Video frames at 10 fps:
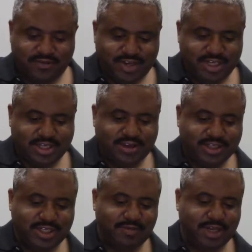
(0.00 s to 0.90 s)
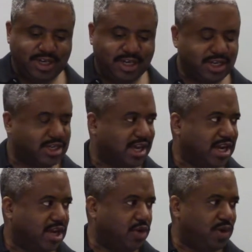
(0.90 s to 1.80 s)
of it, he saw something that looked
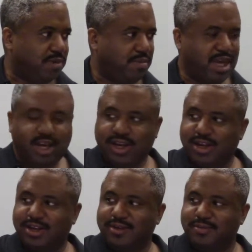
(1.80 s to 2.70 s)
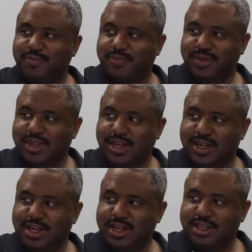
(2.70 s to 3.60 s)
like glowing metal.
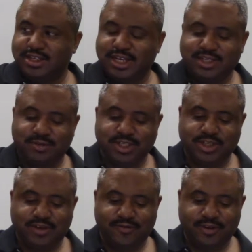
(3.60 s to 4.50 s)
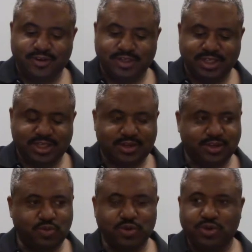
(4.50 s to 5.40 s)
So that's what he saw first. He saw
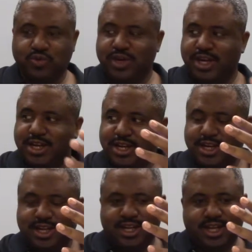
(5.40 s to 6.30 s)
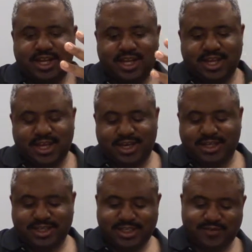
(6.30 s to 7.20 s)
a whirlwind, and he
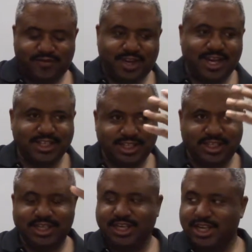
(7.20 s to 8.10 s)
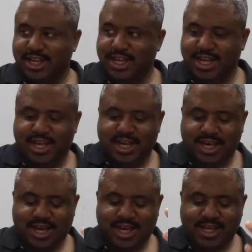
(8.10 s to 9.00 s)
sees flashing
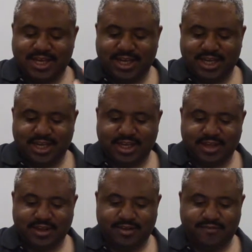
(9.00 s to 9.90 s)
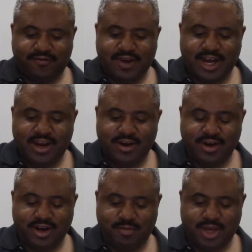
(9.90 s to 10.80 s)
lightning and fire
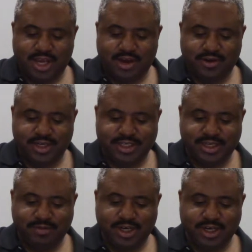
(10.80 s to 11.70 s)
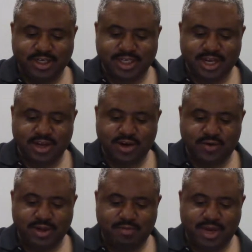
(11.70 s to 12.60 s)
coming out, and something that looks like
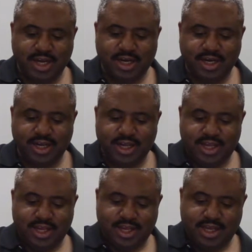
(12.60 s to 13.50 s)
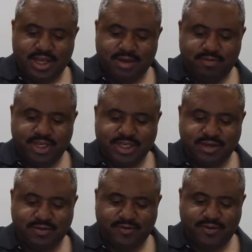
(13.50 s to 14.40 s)
glowing metal in the midst
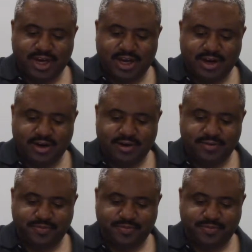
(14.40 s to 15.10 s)
of the fire.